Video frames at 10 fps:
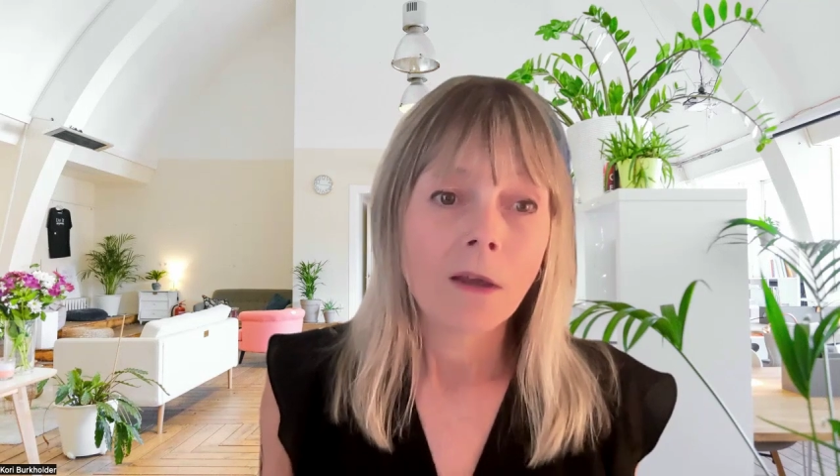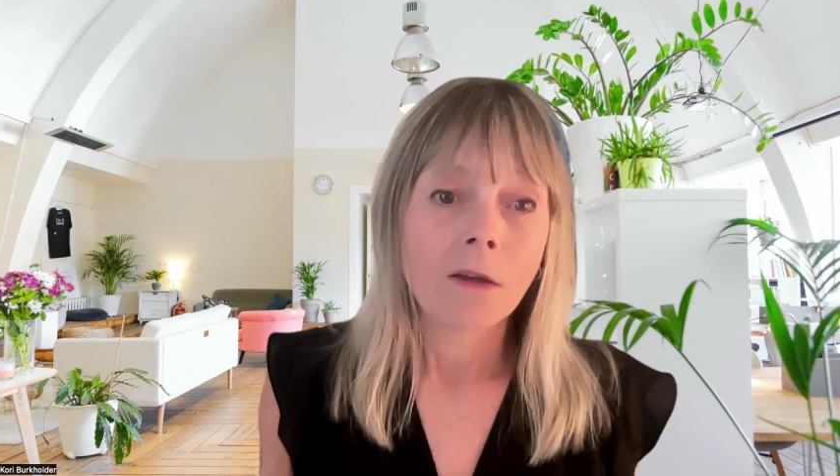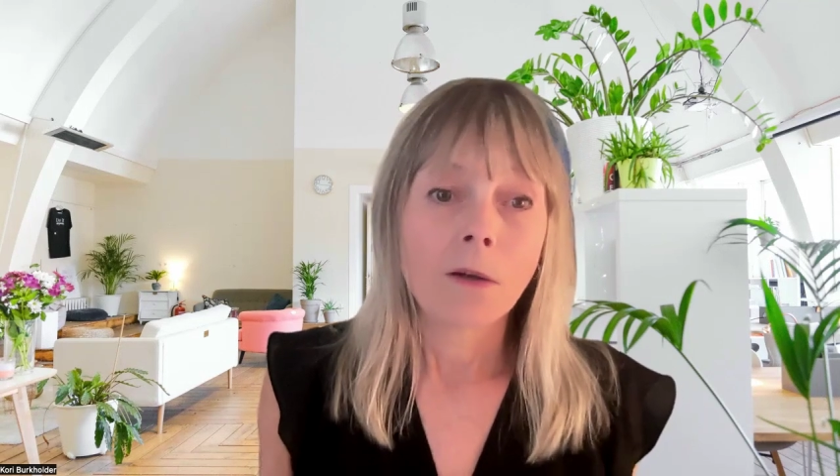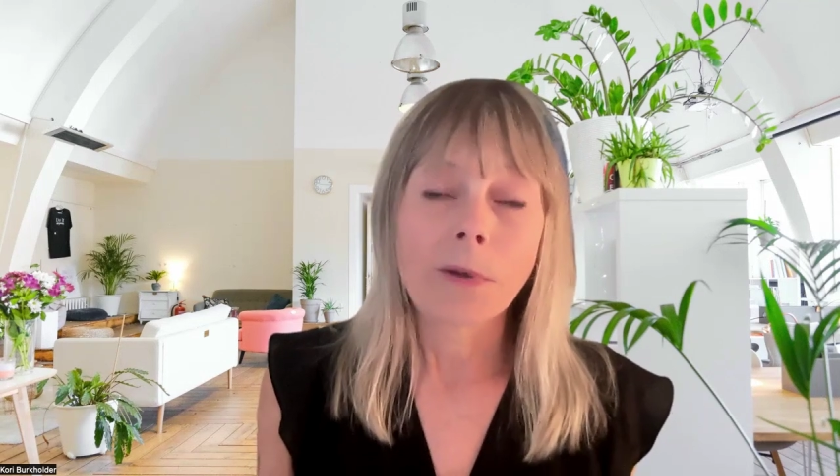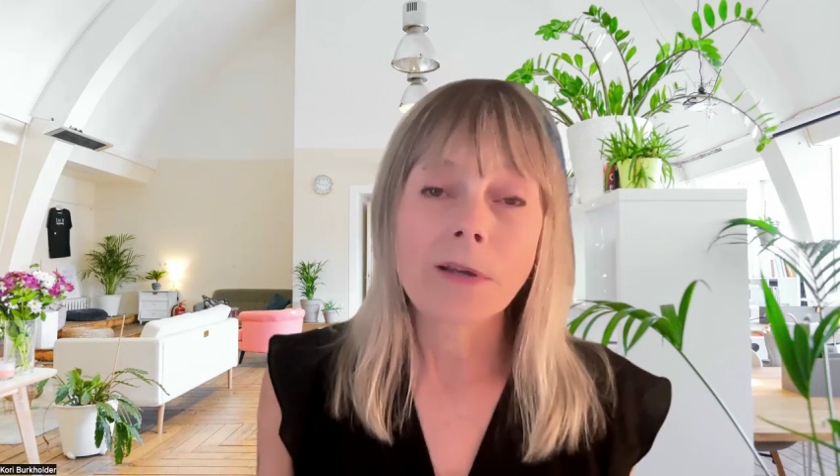
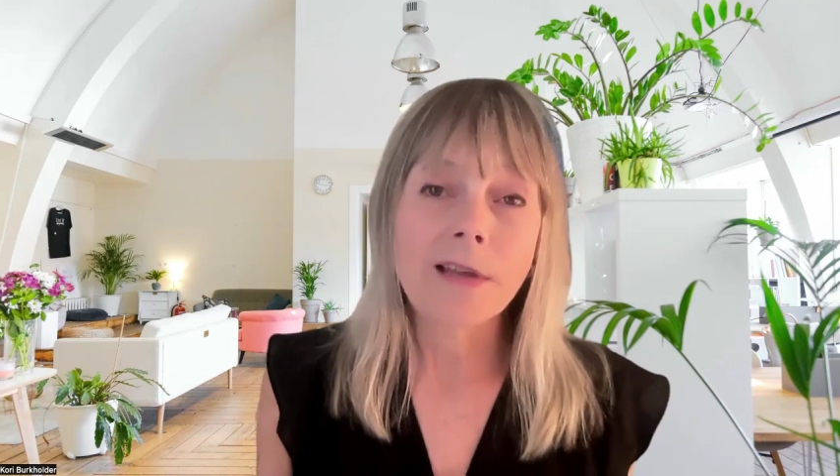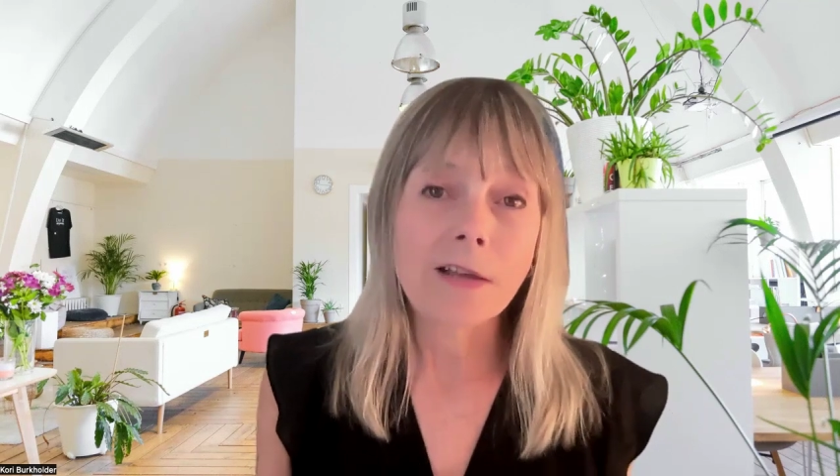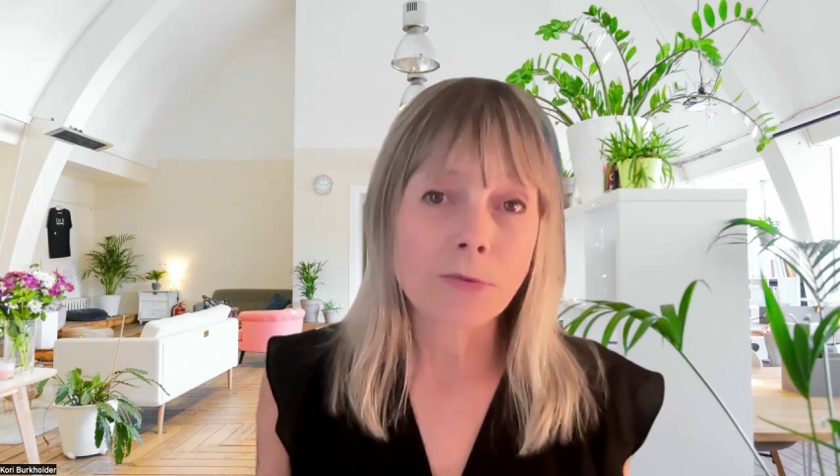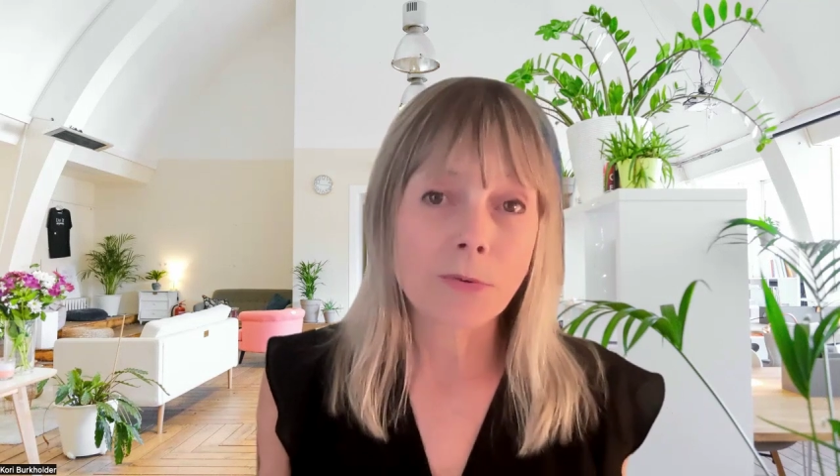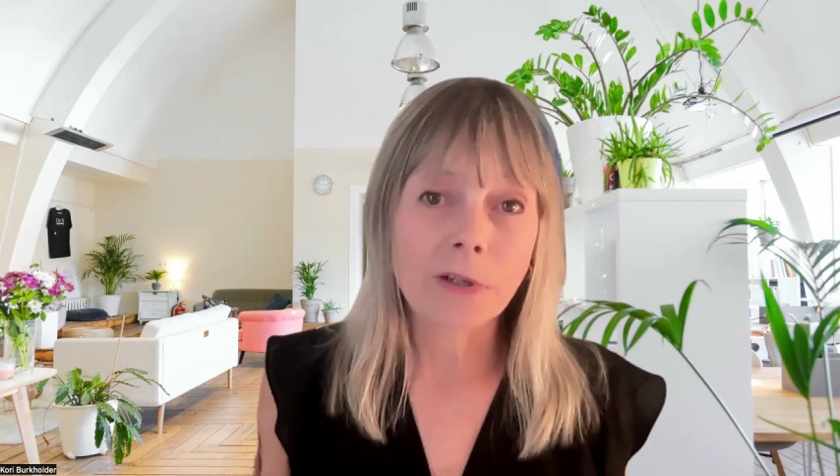Because
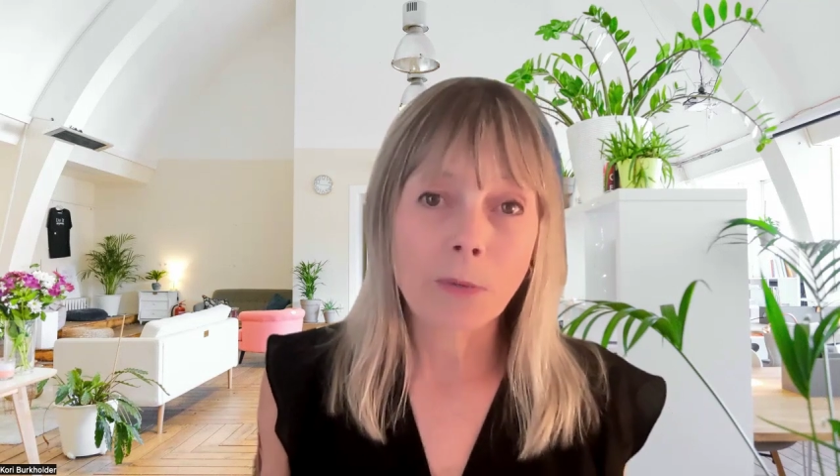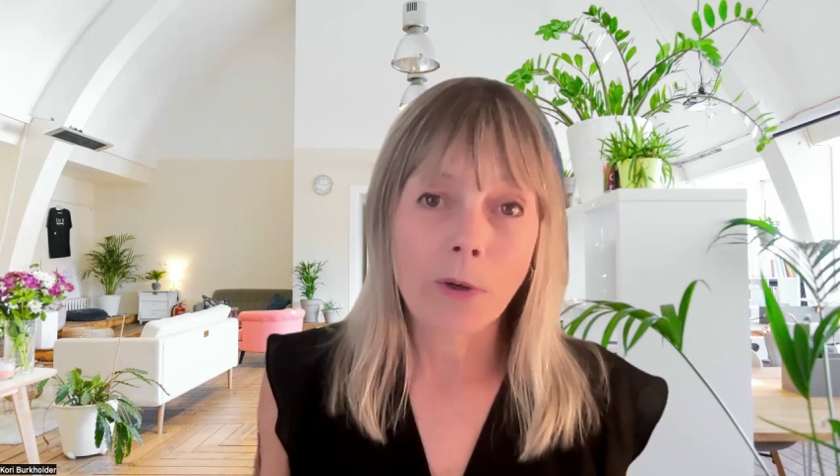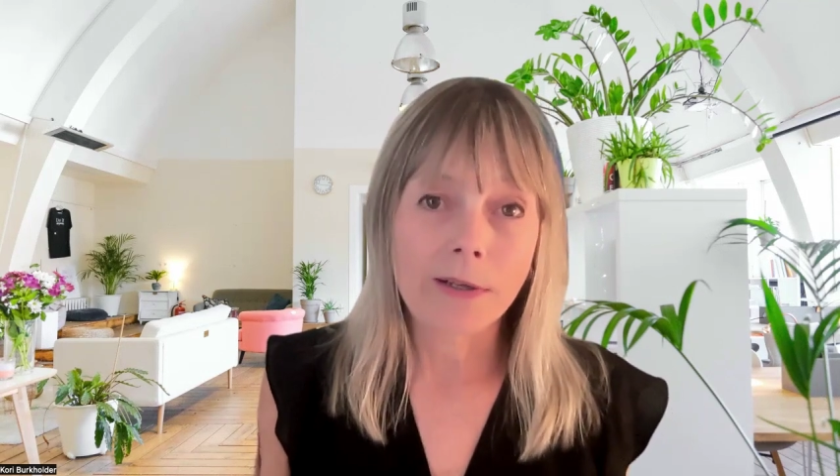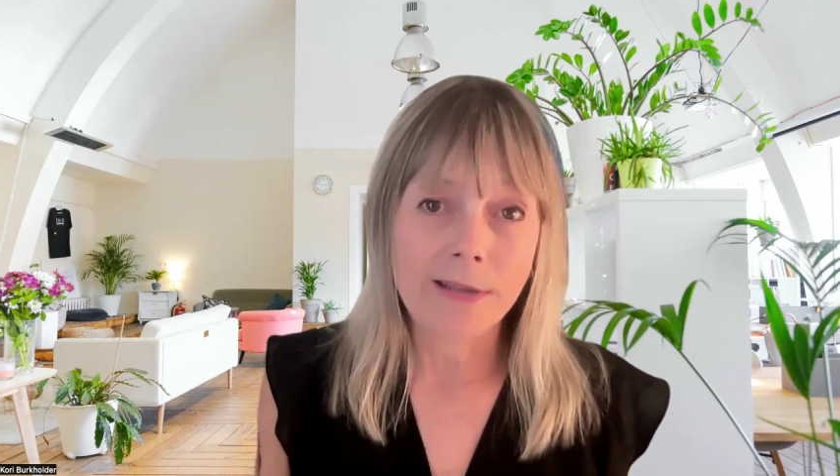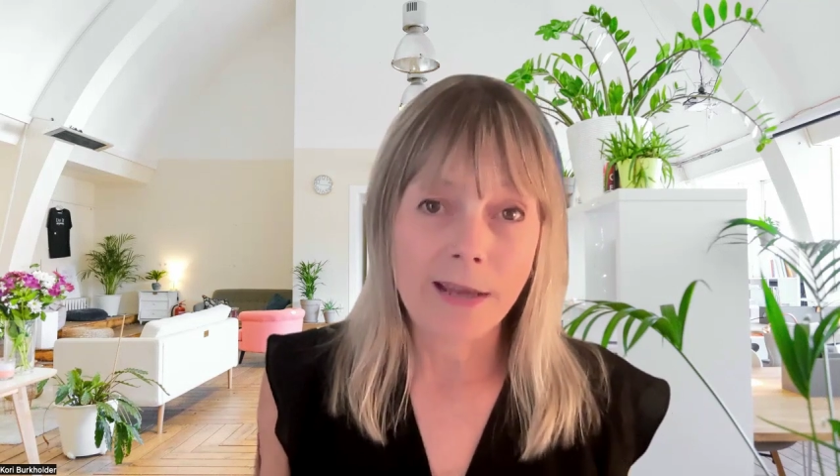that's really
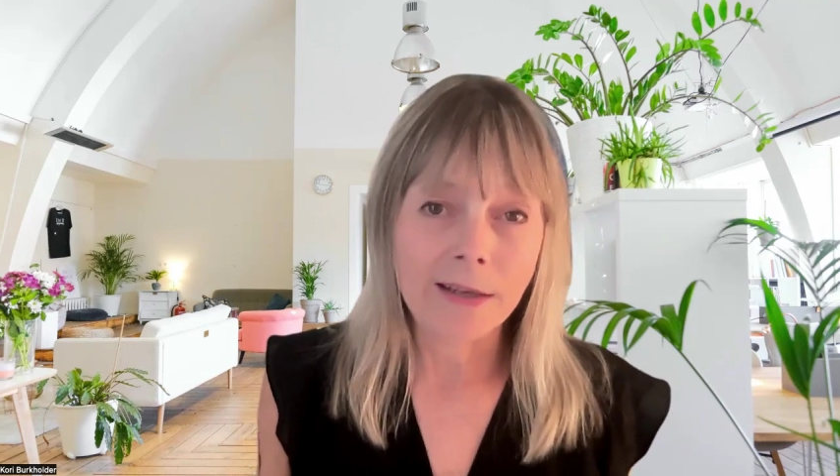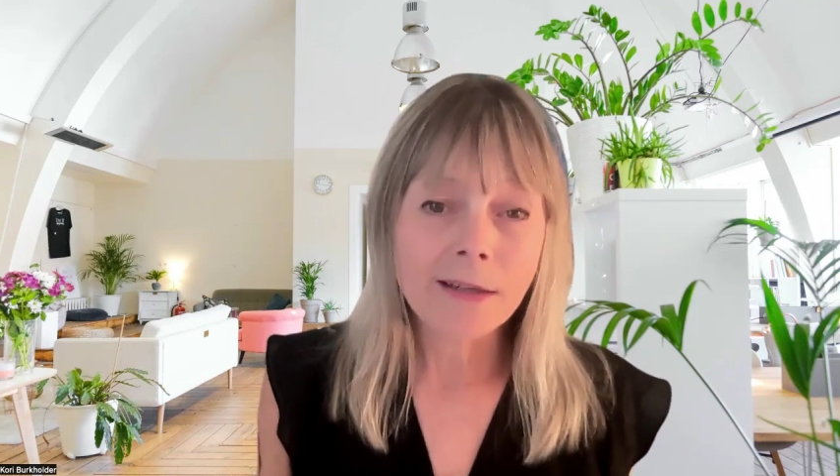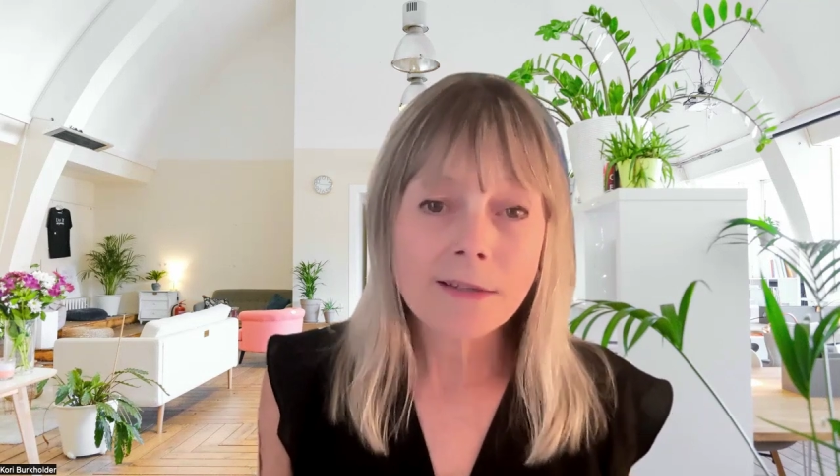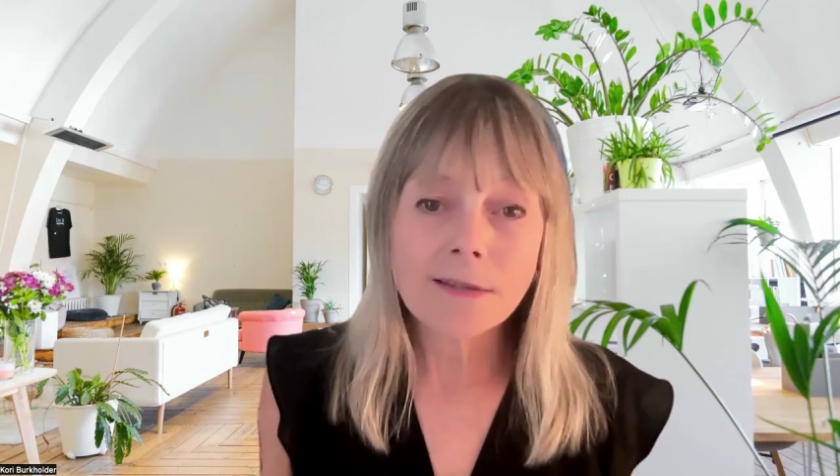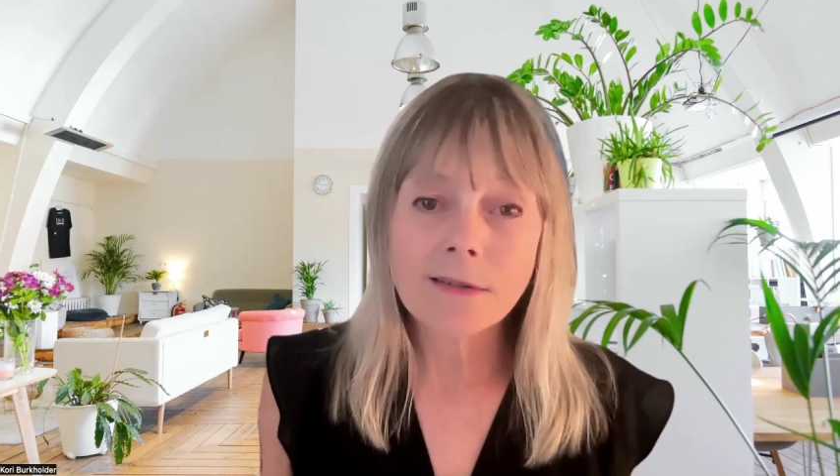what it
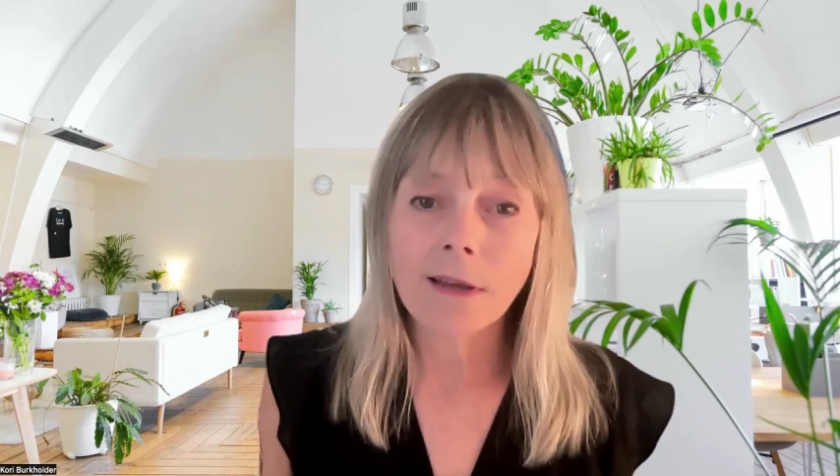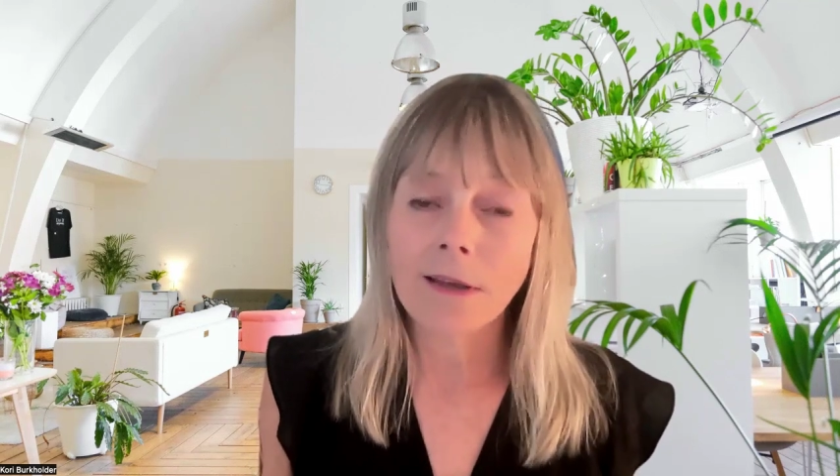takes.